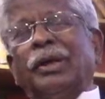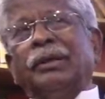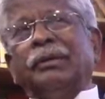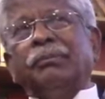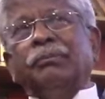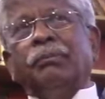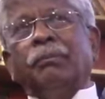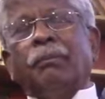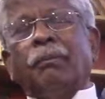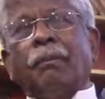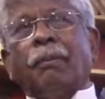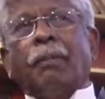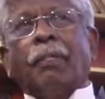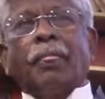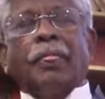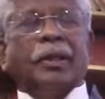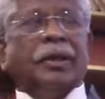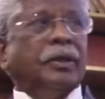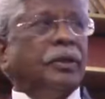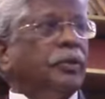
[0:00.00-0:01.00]
the second one?
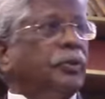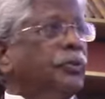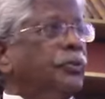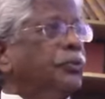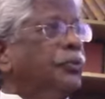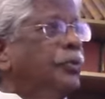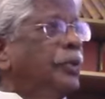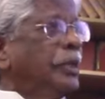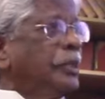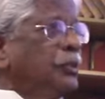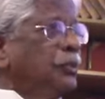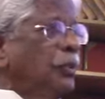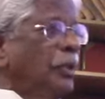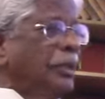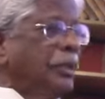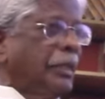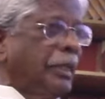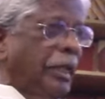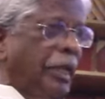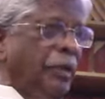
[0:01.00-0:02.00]

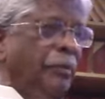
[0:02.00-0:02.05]
First